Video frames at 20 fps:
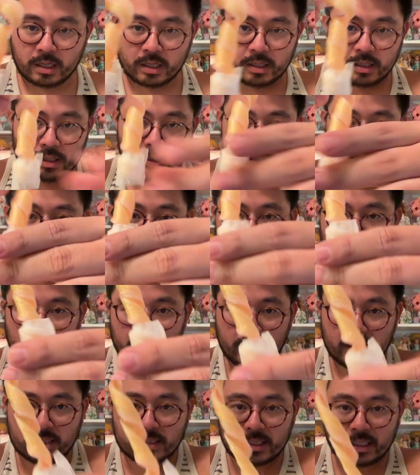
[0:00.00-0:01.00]
This one
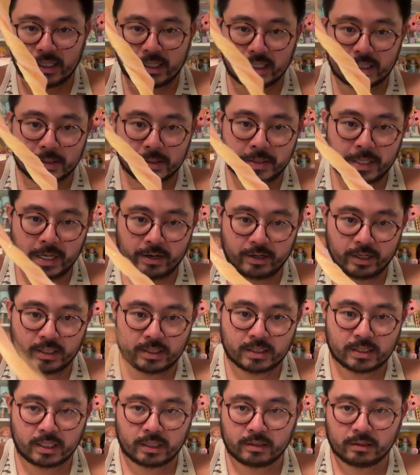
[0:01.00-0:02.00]
is like very
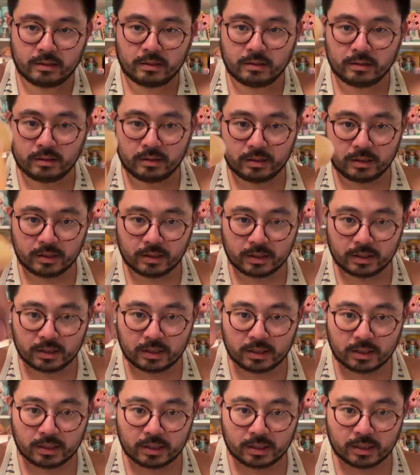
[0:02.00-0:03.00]
subtle.
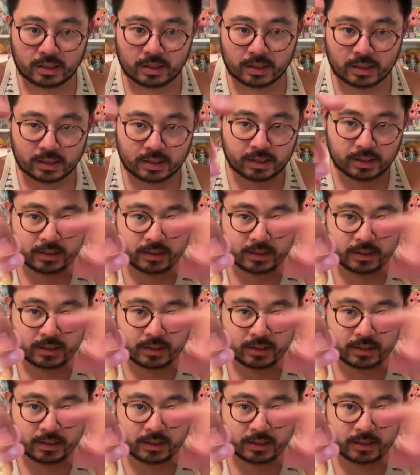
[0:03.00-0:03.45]
Do you